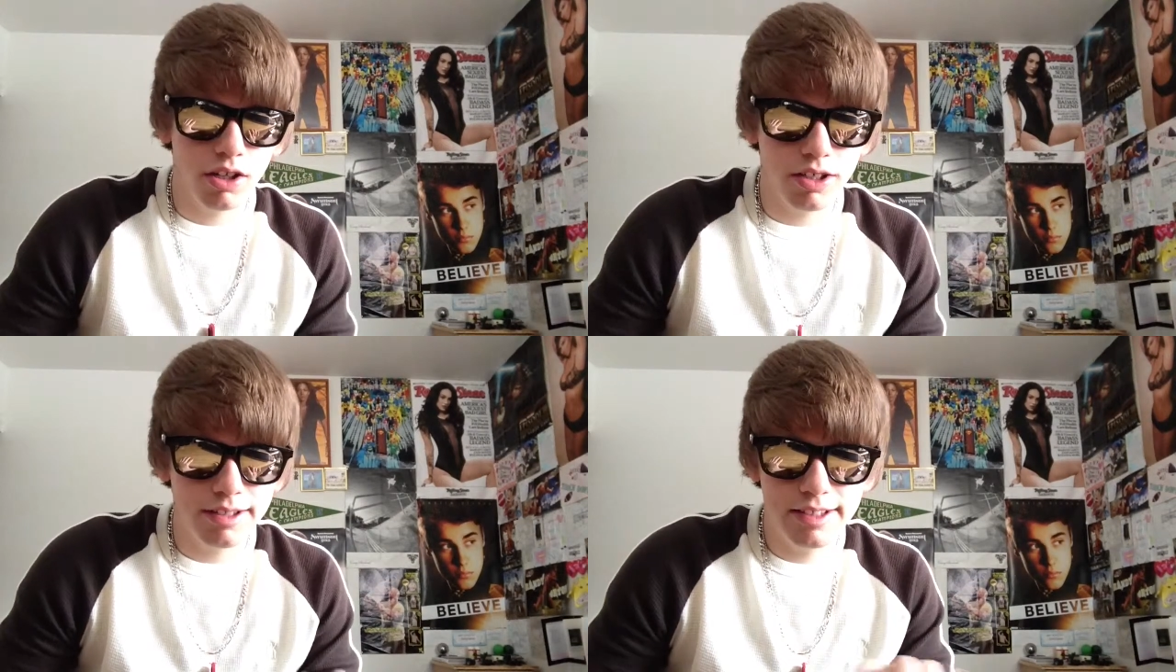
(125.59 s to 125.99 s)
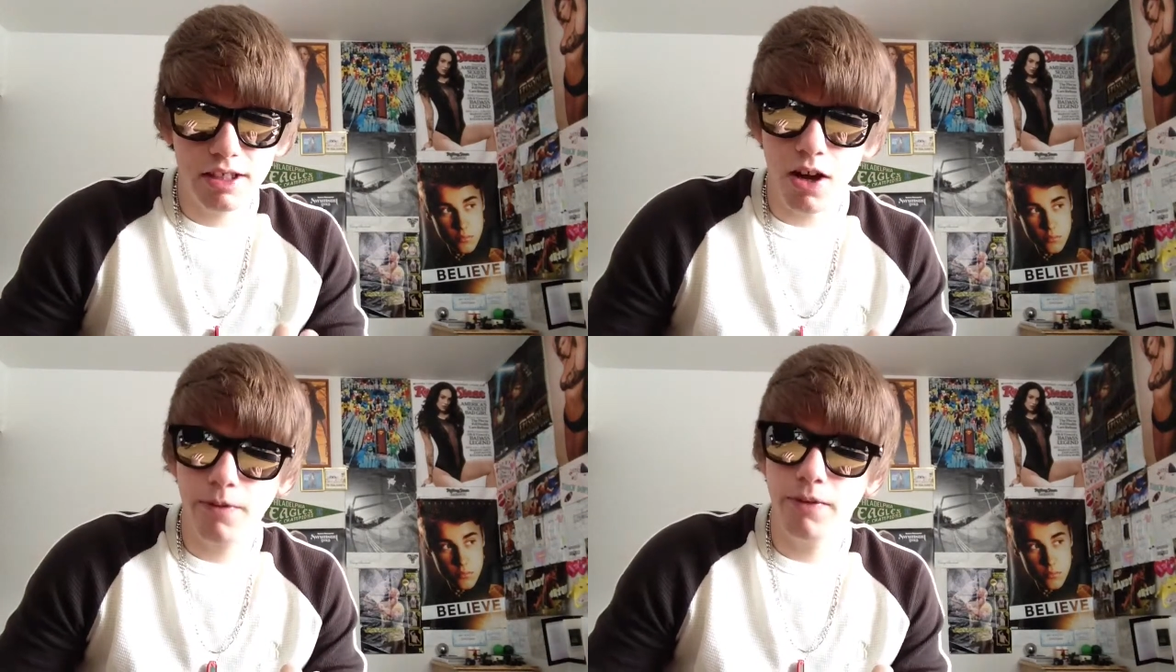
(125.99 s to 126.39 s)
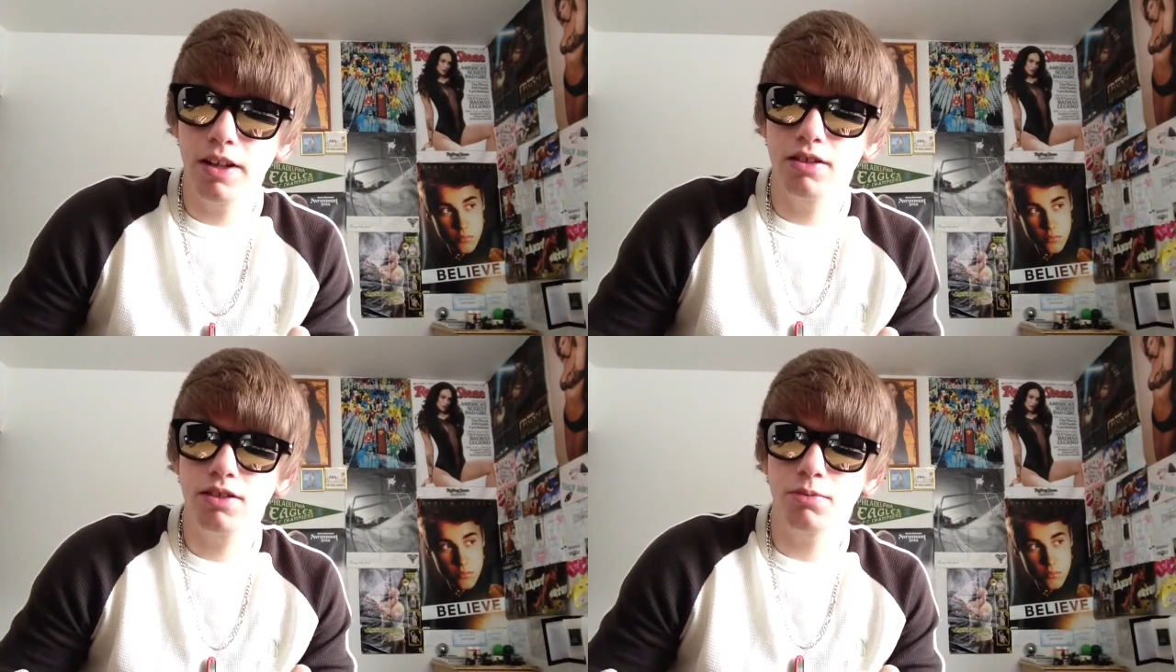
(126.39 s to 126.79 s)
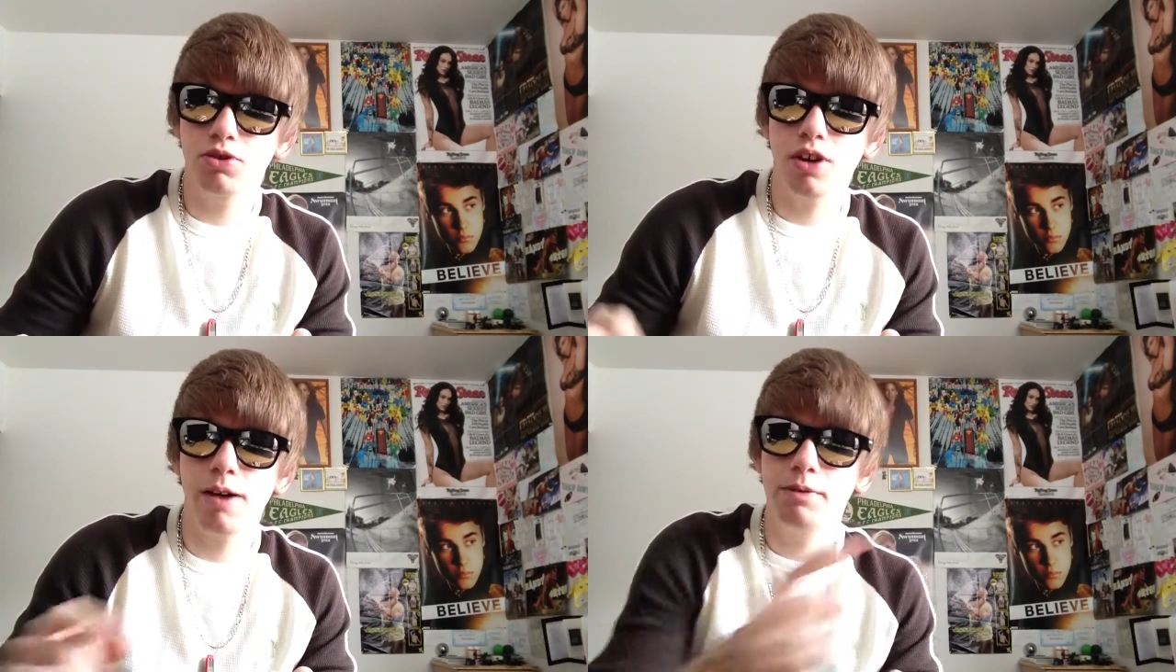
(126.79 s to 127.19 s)
good stuff and
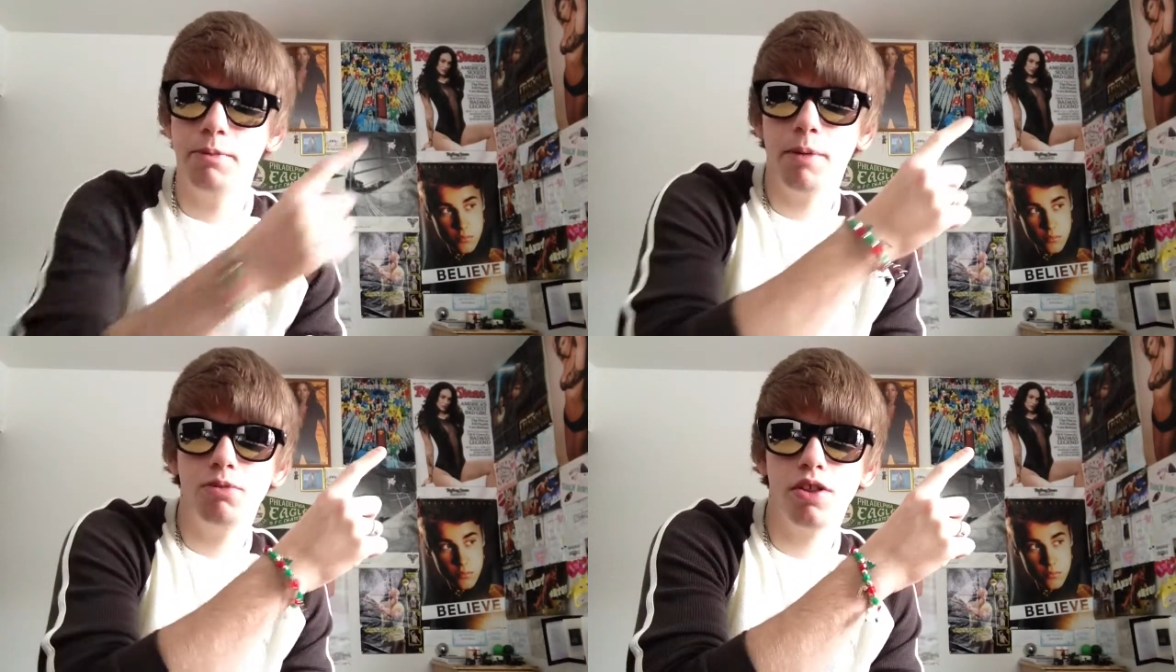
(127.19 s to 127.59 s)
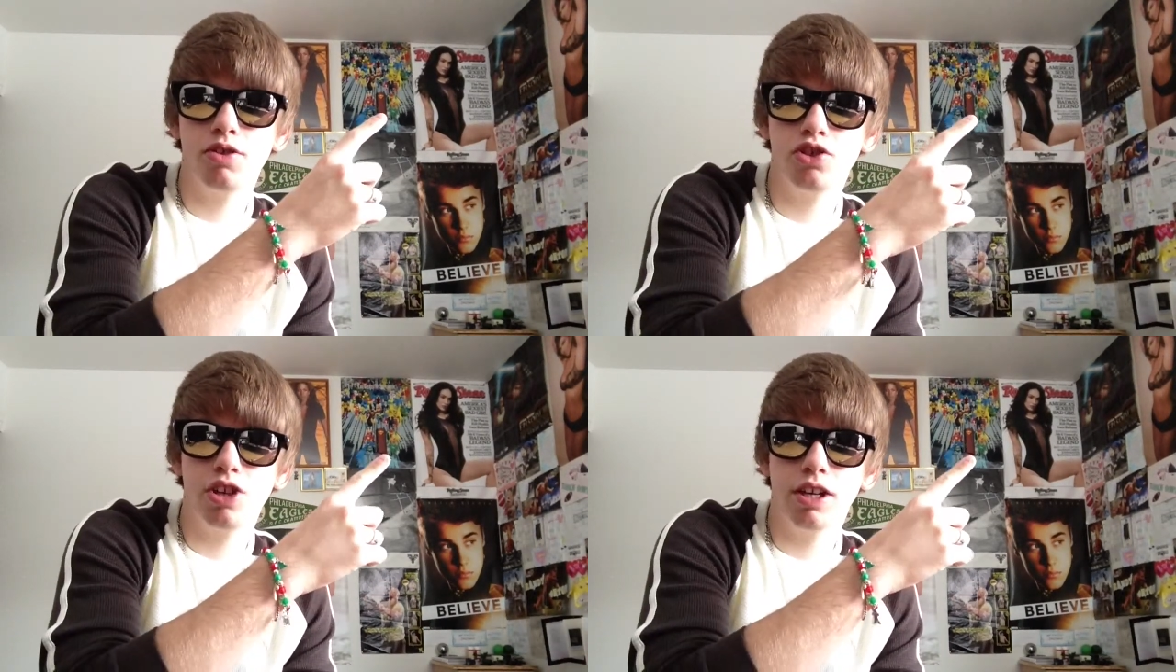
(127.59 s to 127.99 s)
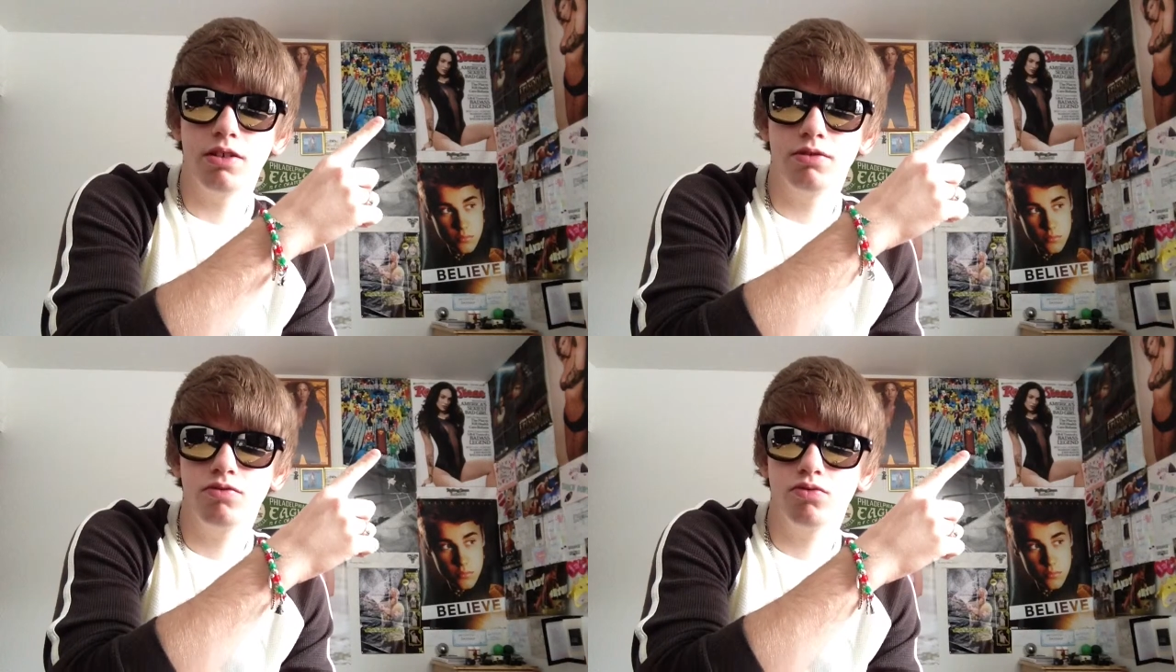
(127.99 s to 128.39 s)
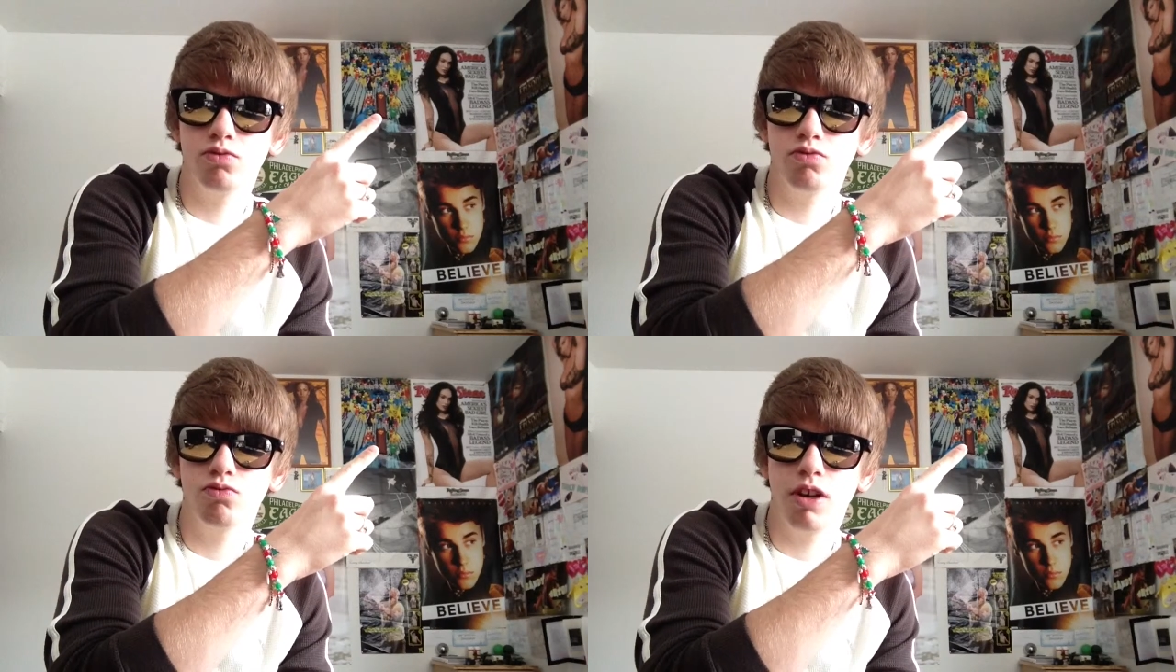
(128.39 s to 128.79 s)
subscribe to my brother's channel
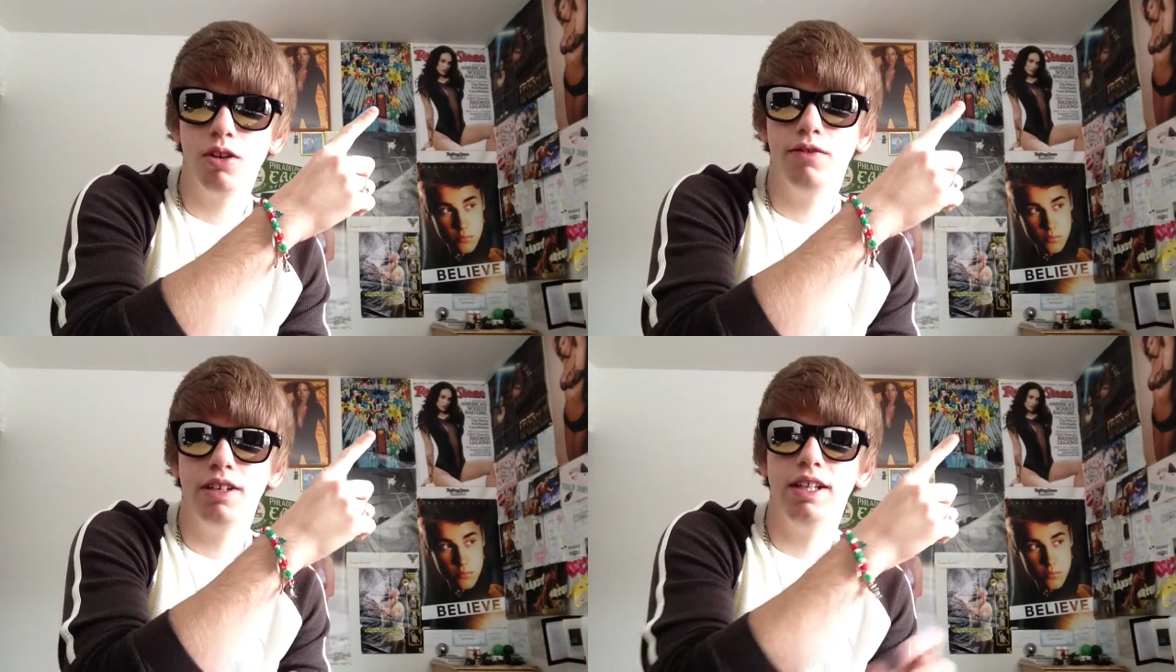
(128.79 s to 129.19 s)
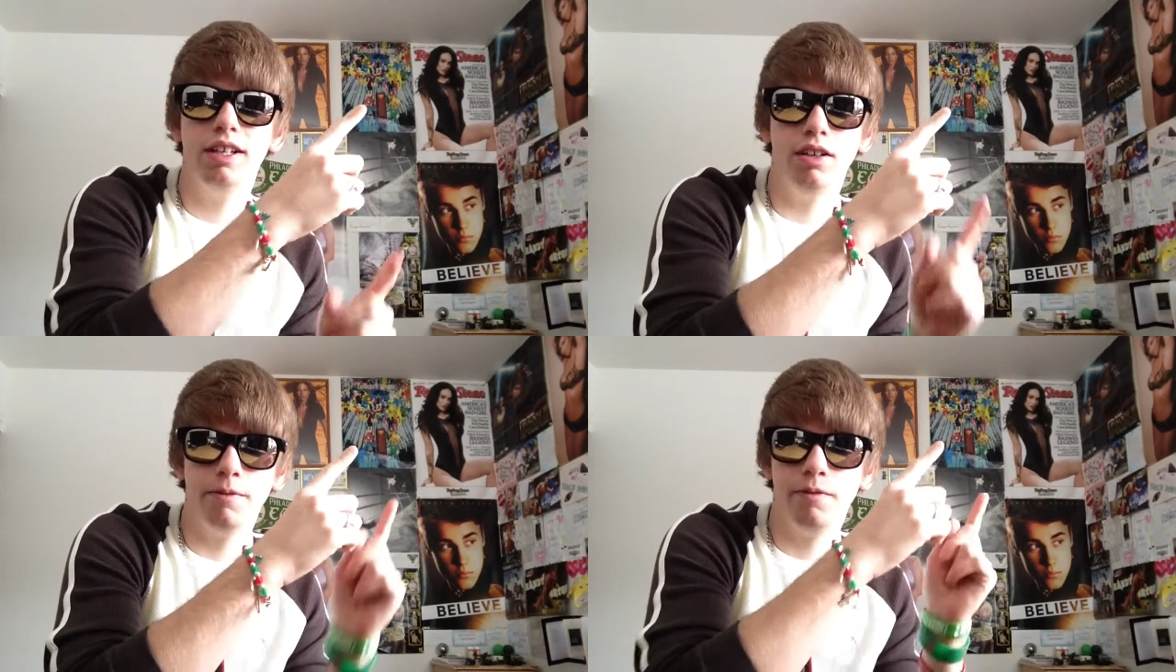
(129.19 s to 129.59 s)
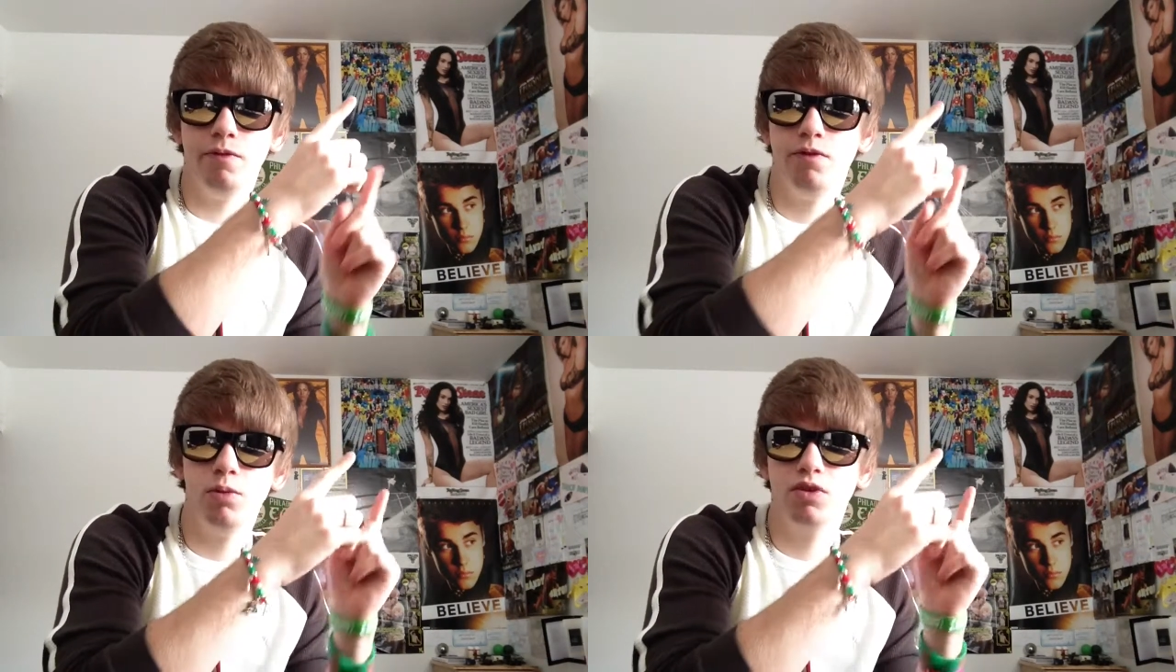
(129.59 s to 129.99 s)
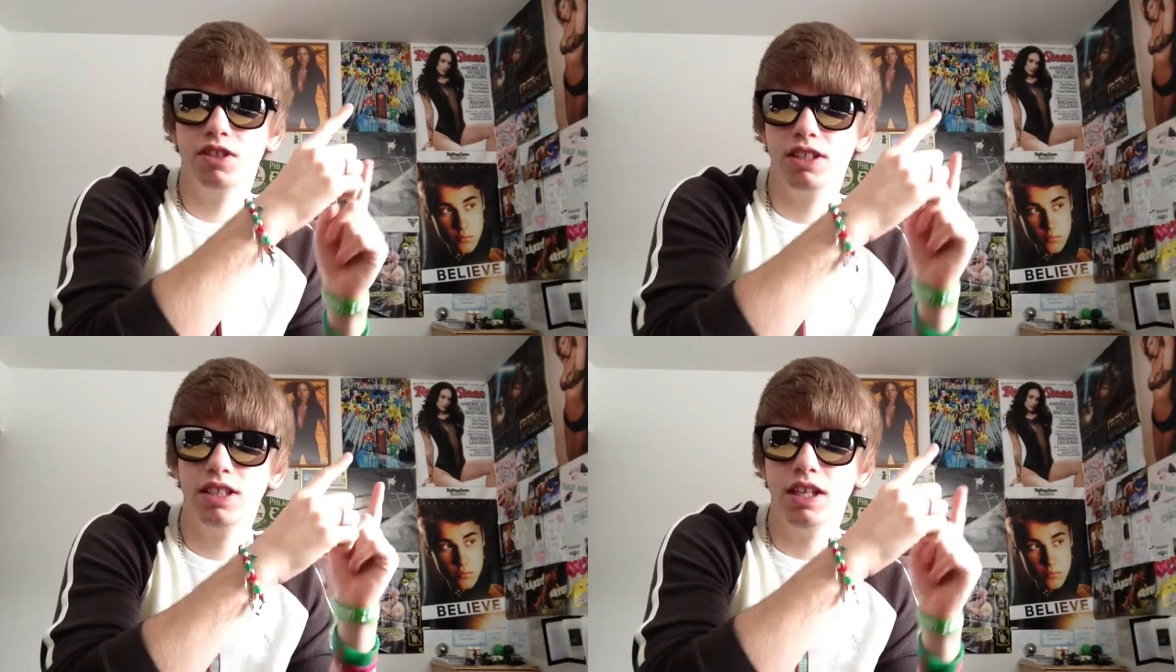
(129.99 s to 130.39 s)
right over here if you want
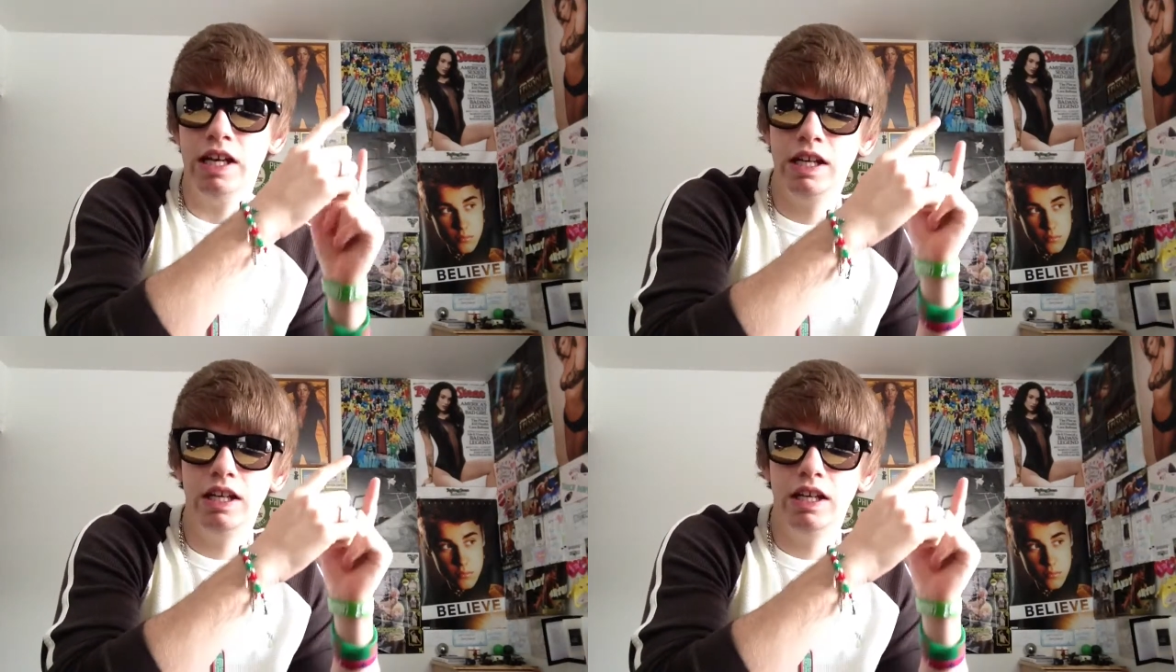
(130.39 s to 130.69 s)
to see